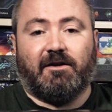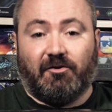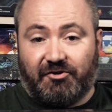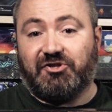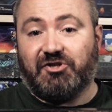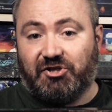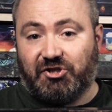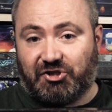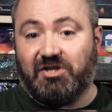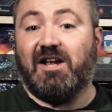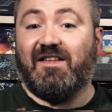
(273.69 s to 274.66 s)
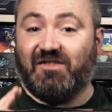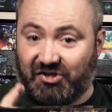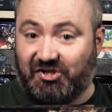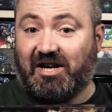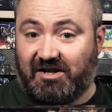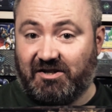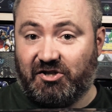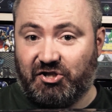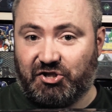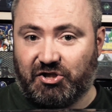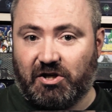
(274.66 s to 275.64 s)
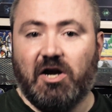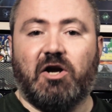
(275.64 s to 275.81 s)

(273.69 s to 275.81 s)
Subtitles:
Now this edition, the 2nd edition,